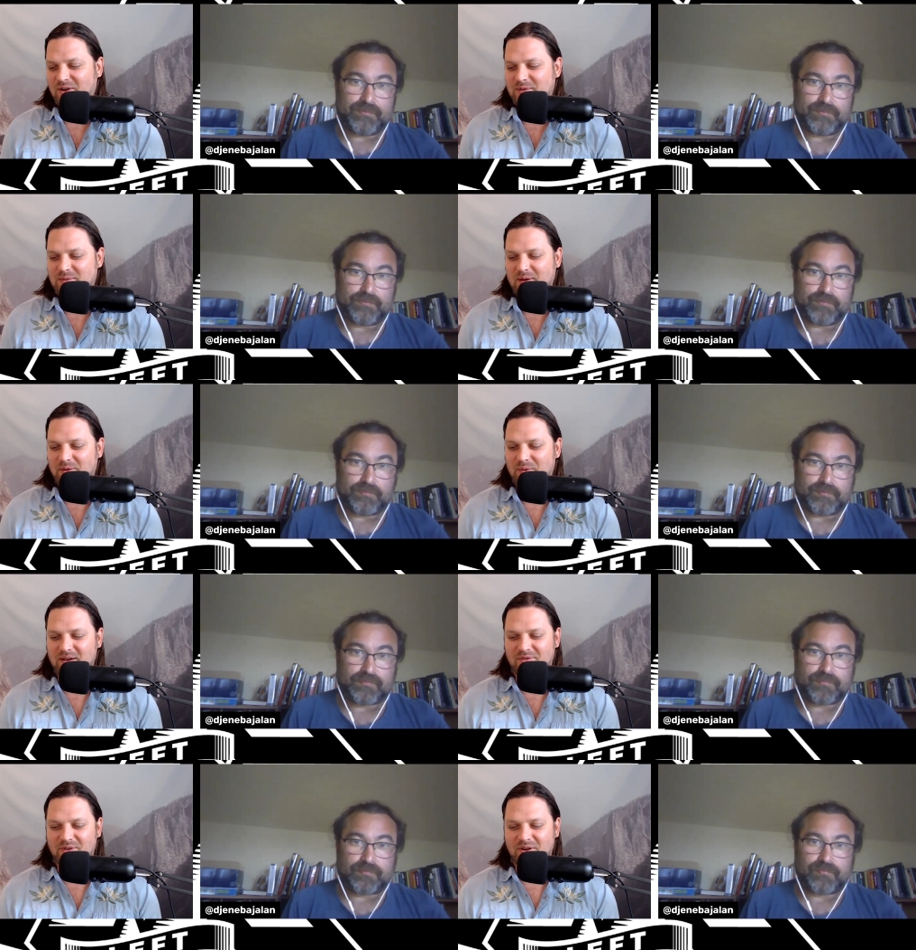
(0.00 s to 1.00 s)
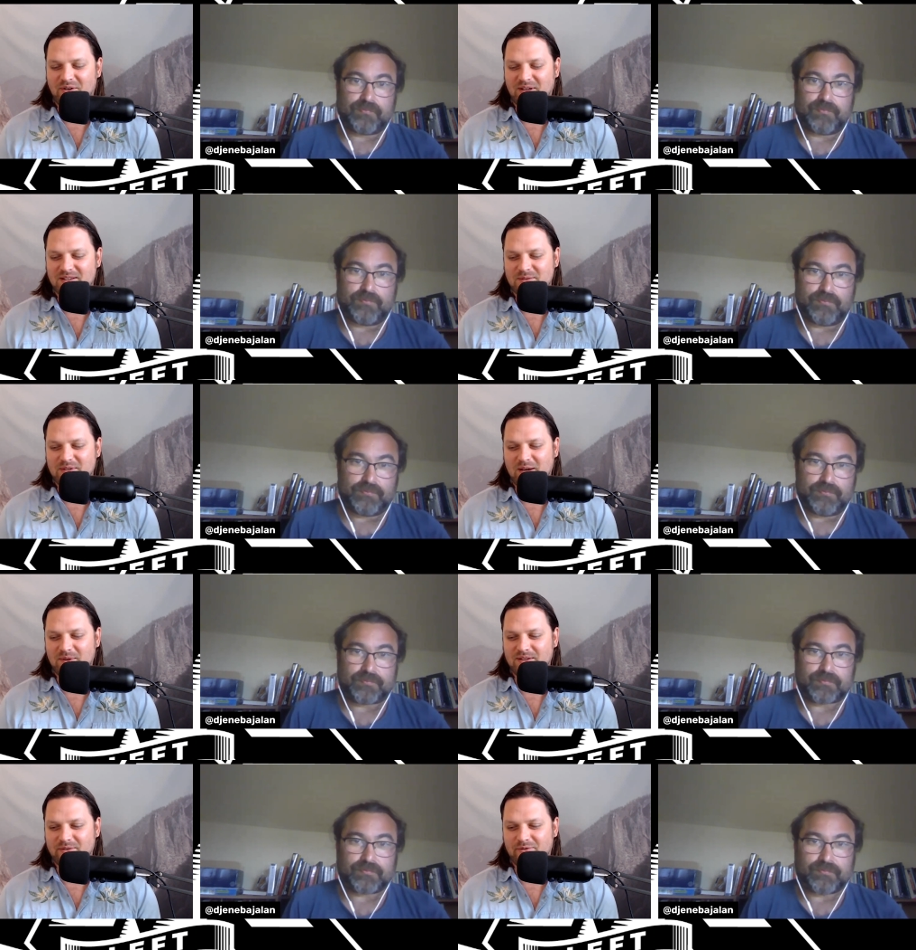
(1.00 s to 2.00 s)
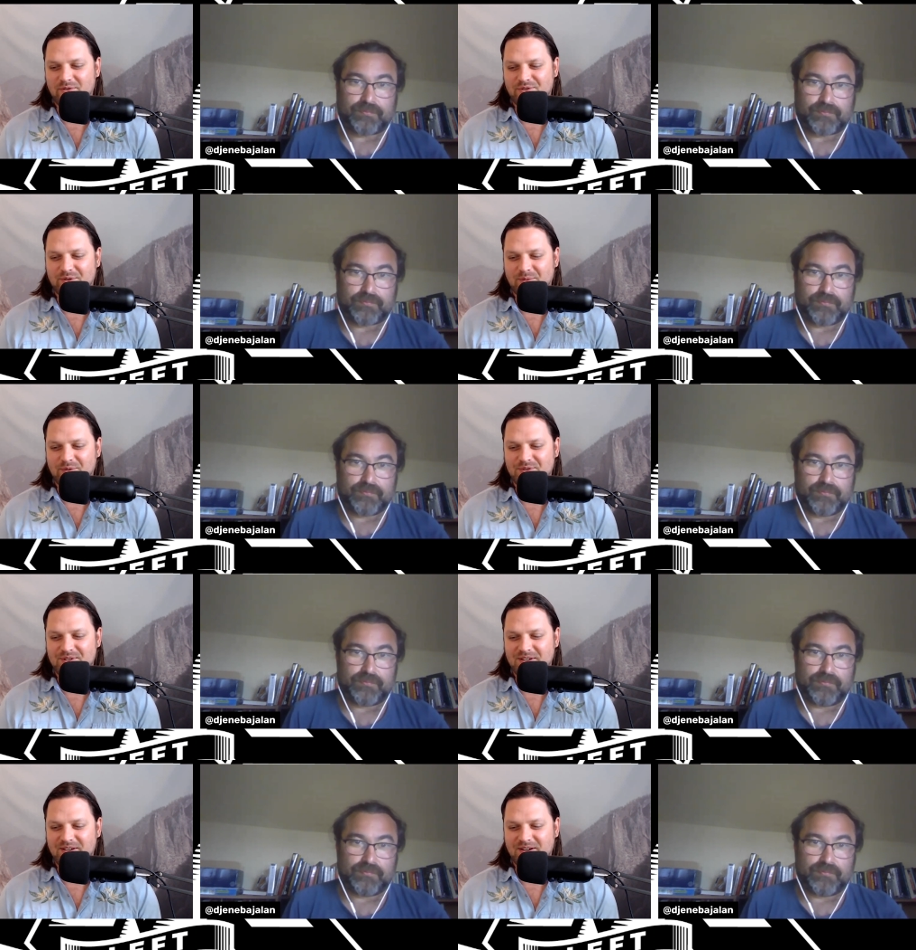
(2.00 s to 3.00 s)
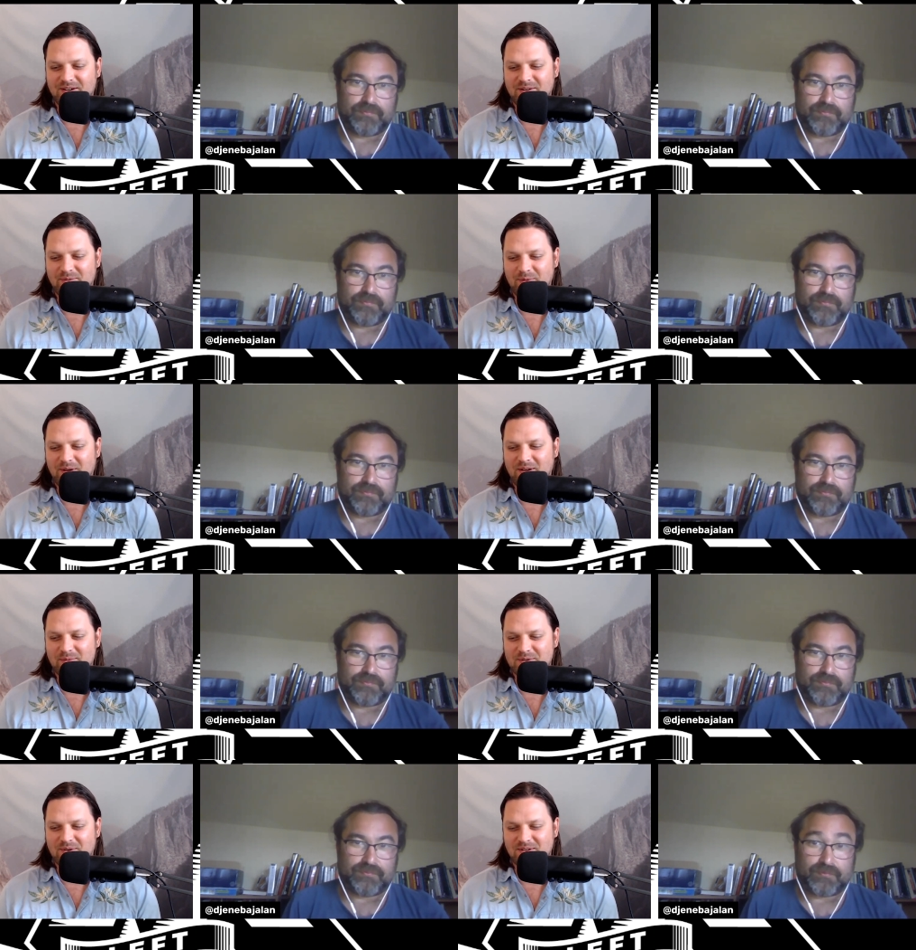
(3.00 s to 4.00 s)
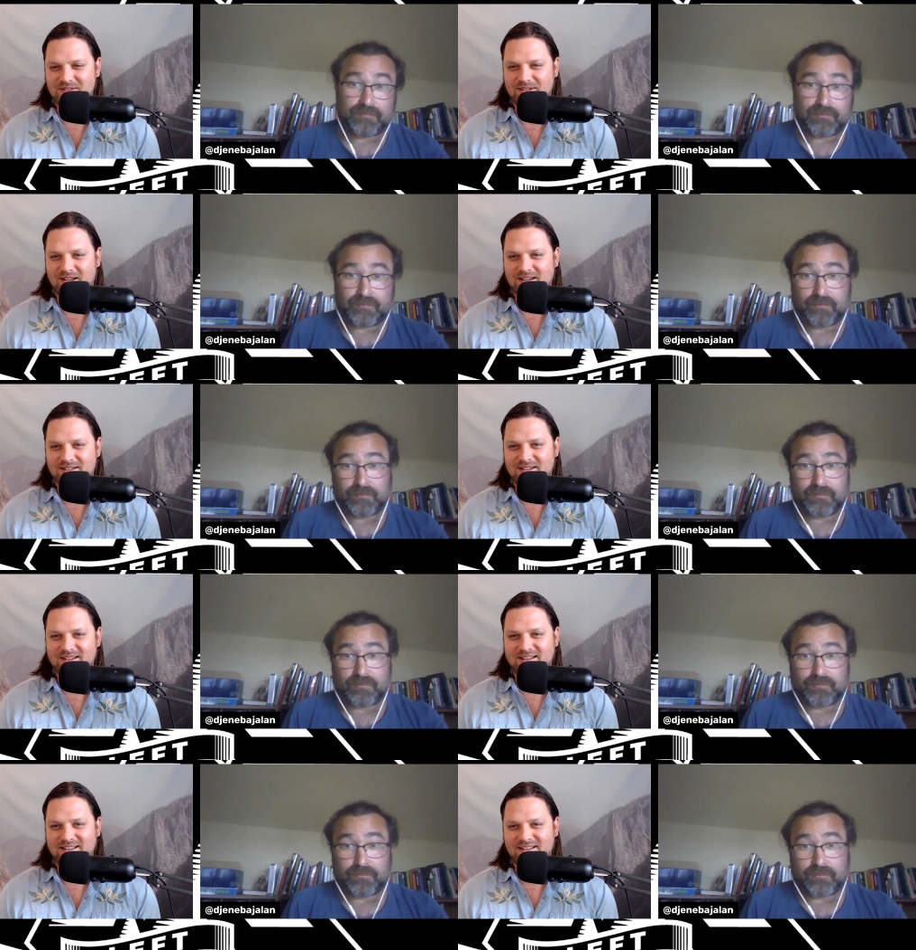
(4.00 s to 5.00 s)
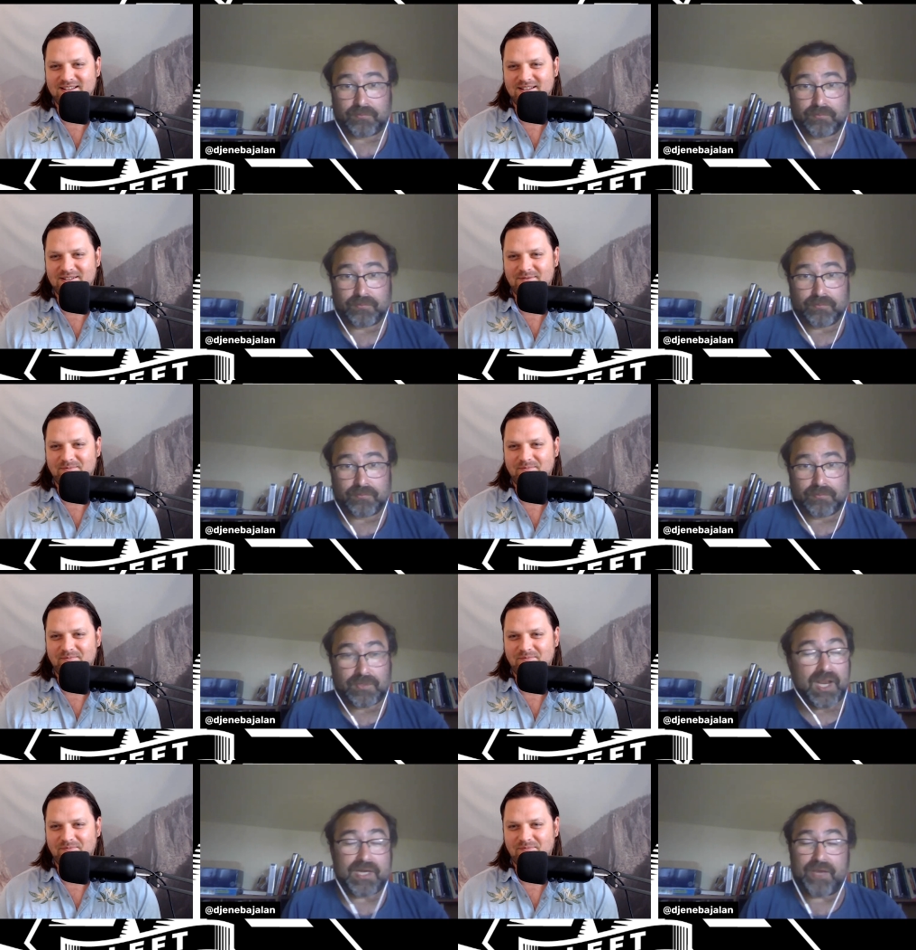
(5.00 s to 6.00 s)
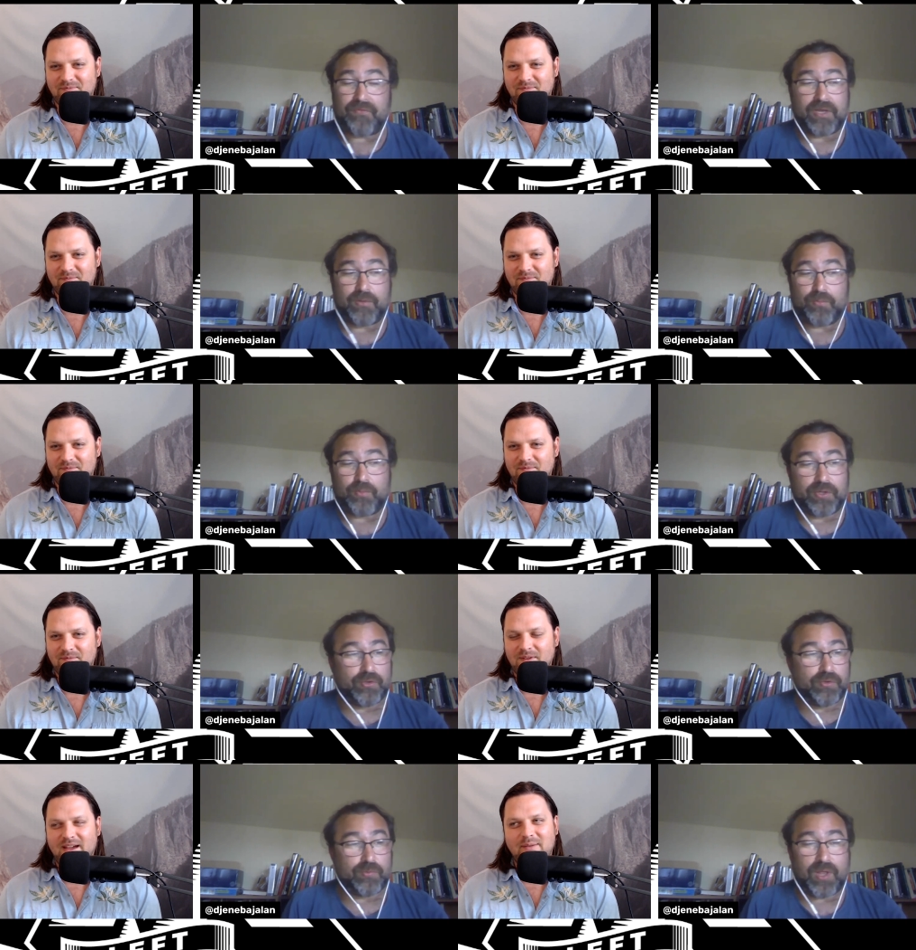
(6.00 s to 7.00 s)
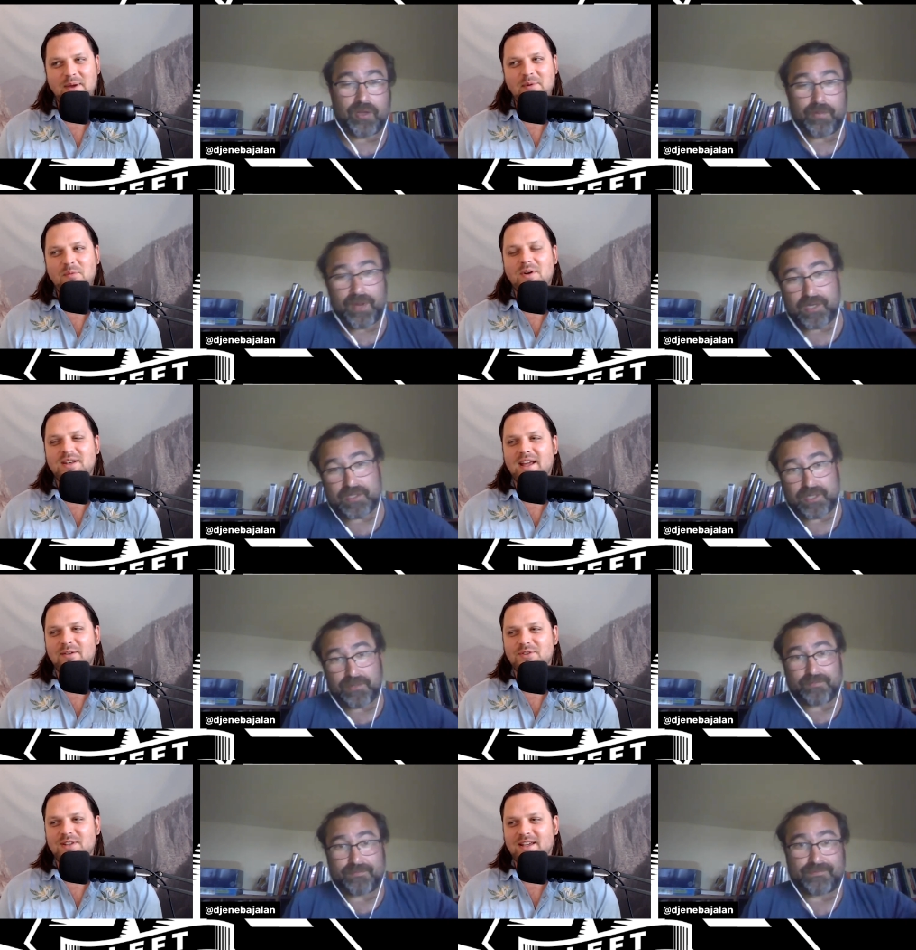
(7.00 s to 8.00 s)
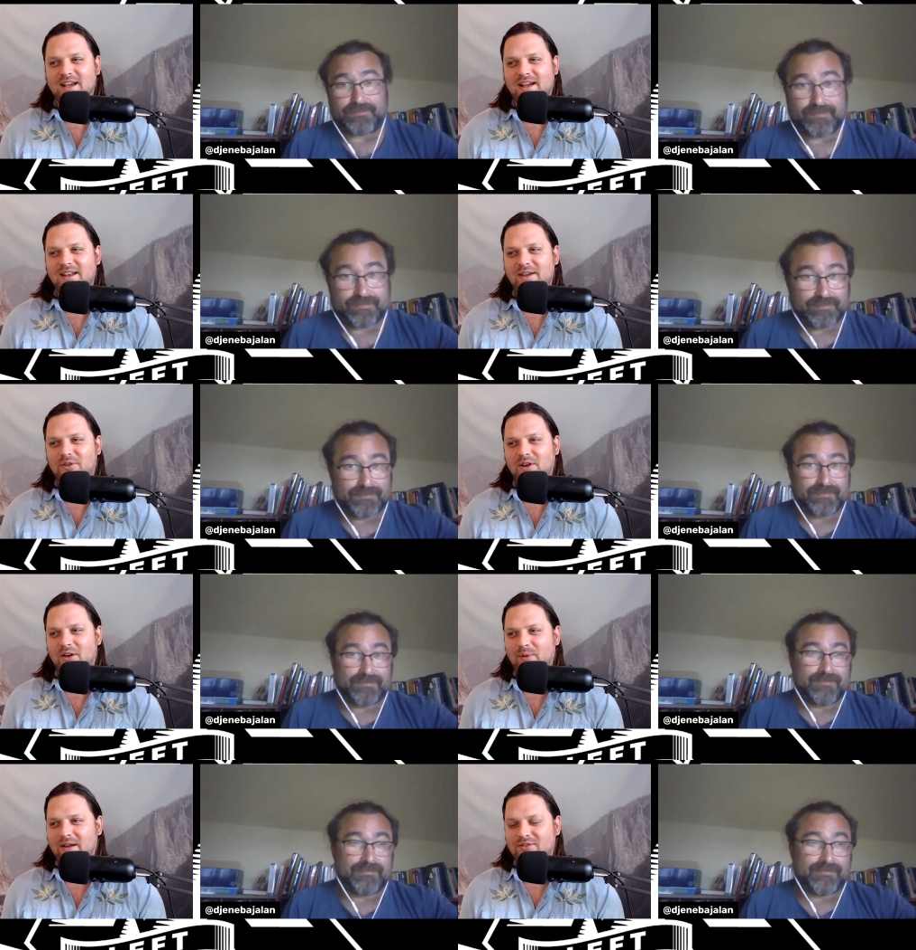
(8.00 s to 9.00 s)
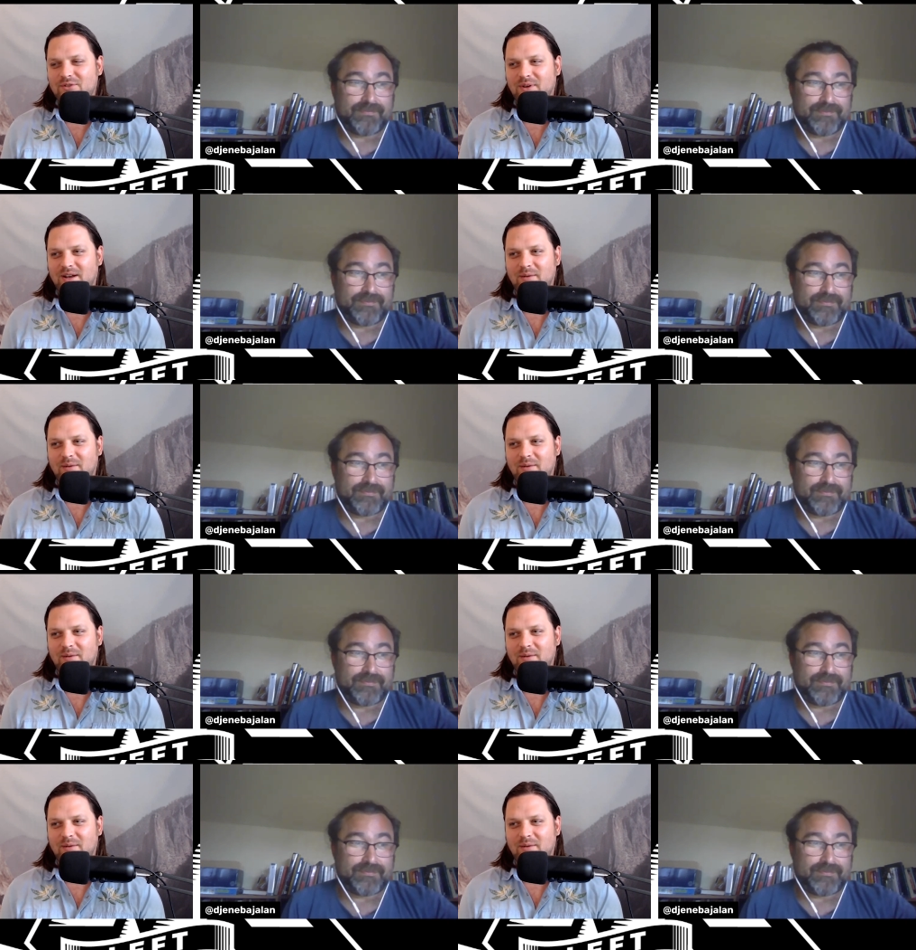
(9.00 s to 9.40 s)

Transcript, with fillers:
Speaker 1: hope to be able to write for y'all again sometime in the future. We'll see uh, what comes across the desk.
Speaker 2: Yeah, definitely. Well, you uh, maybe one day I was time.
Speaker 1: thinking I never got around to it,